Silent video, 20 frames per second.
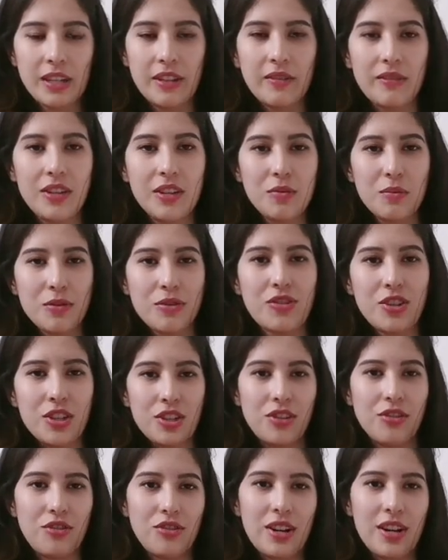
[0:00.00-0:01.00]
Like, if this was
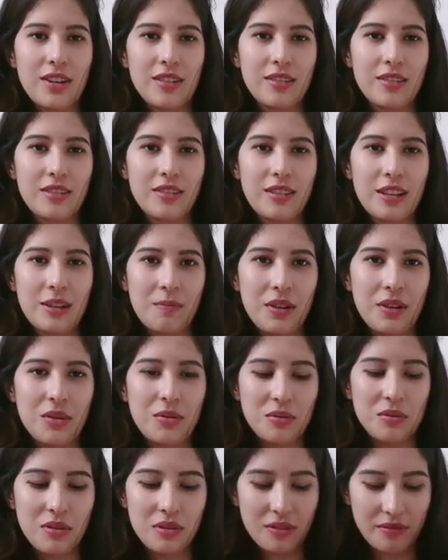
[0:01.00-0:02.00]
just a dress, that'd be
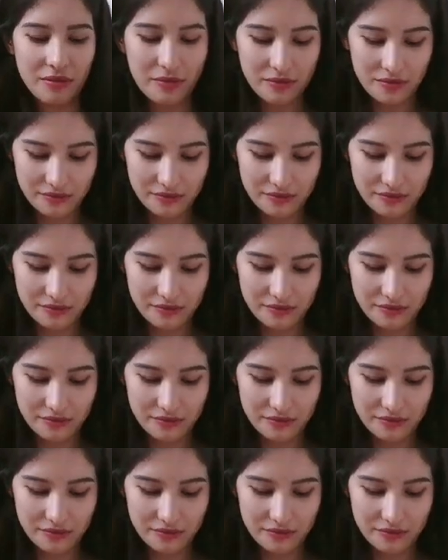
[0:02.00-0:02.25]
cool.